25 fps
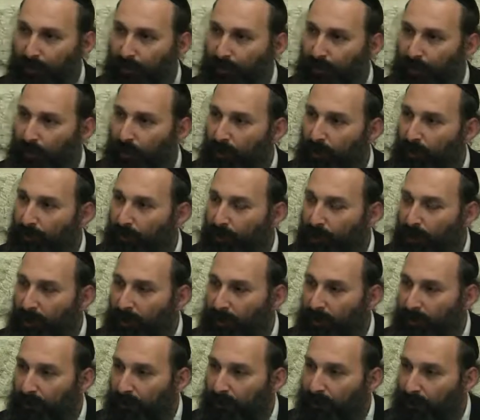too low,
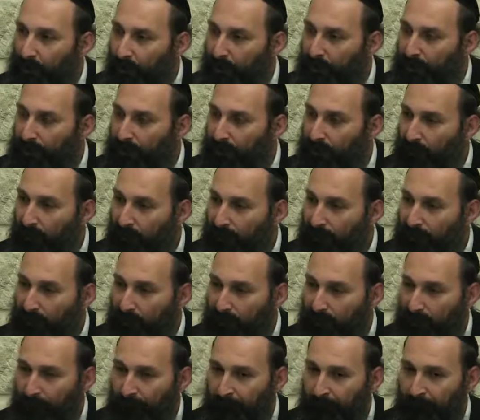in what
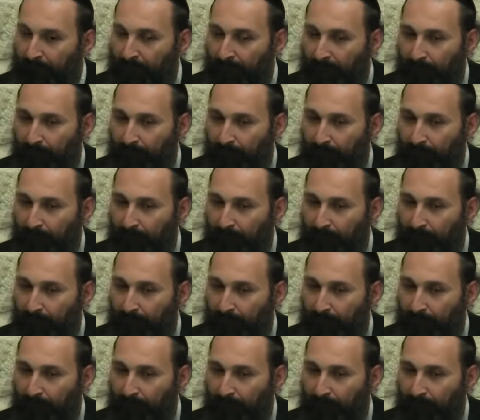direction.